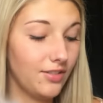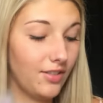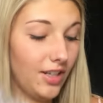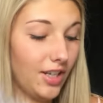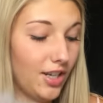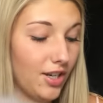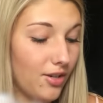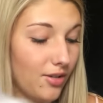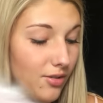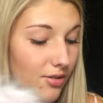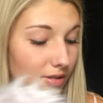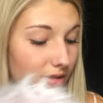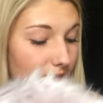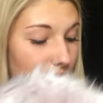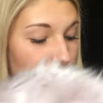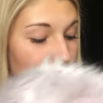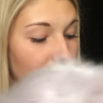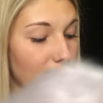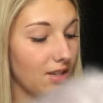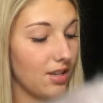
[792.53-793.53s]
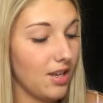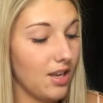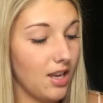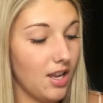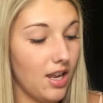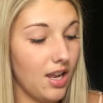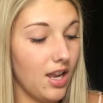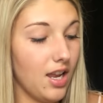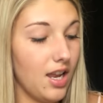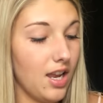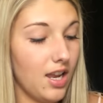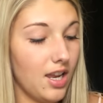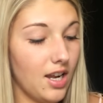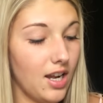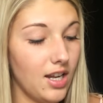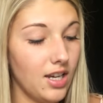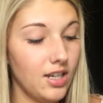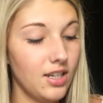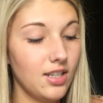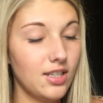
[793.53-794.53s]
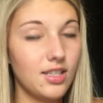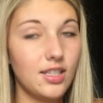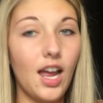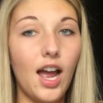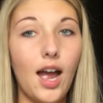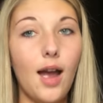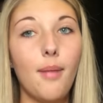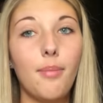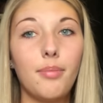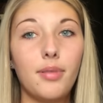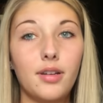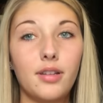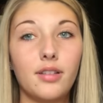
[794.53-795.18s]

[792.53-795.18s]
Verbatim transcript: these videos and I need to stop.